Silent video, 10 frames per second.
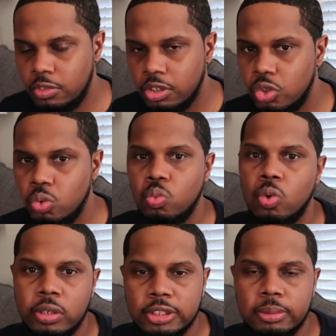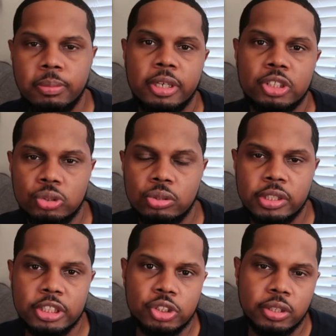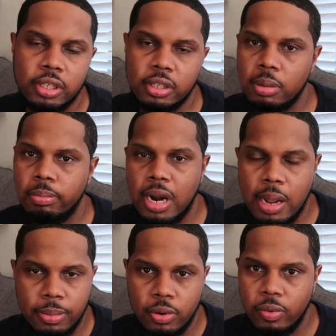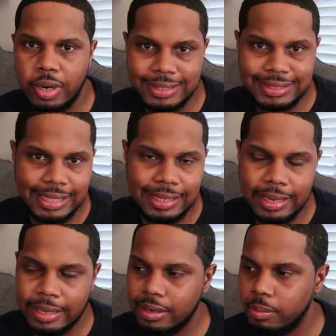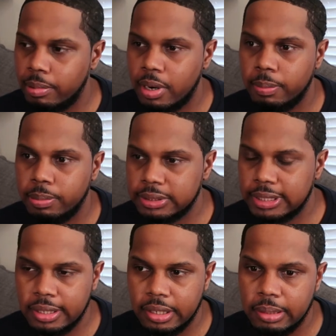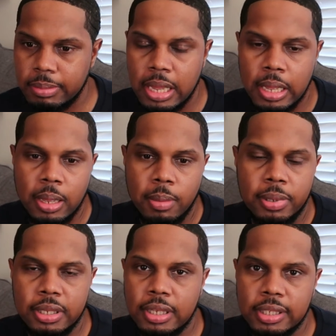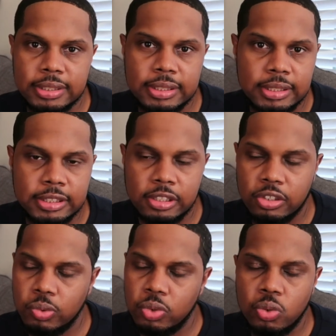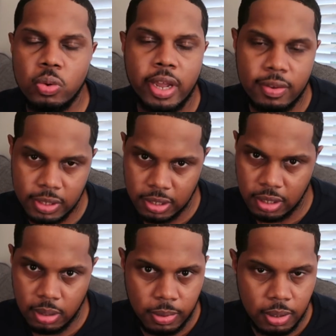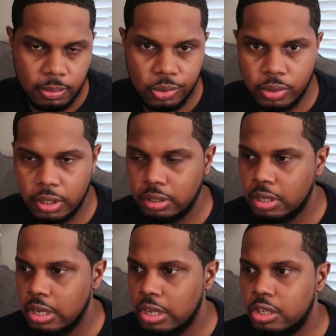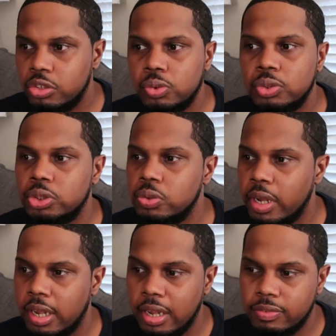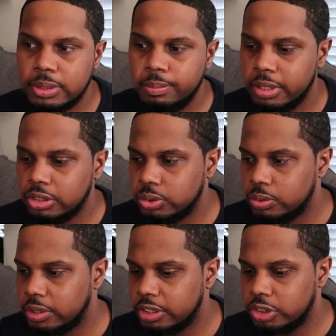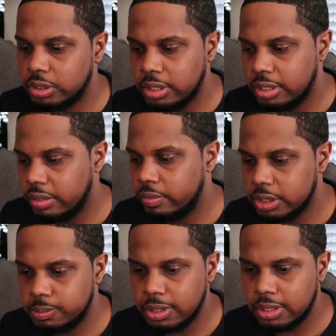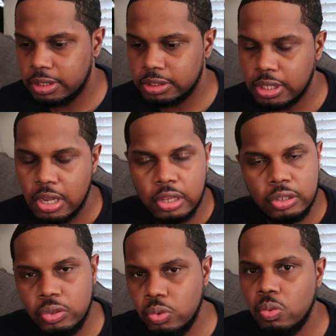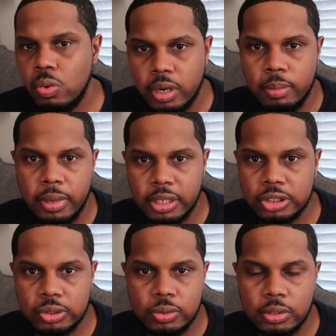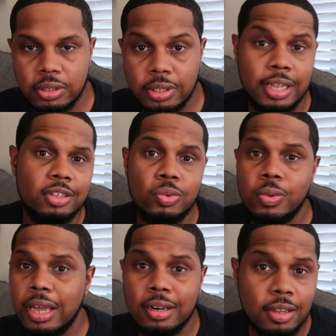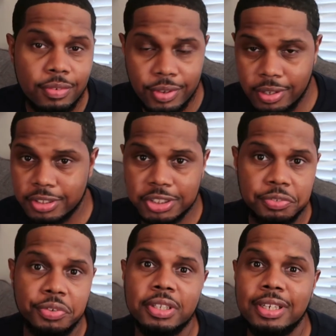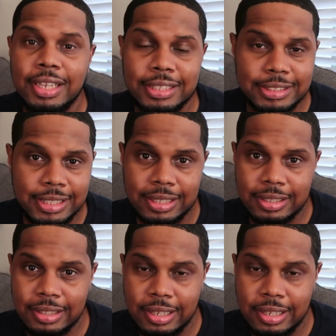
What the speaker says: you want to make sure that you're getting a proper rest at night at a proper time, because listen, you do have to get up in the morning. You do have to make sure that you're getting that rest, because you want to make sure that you got enough energy for the next day.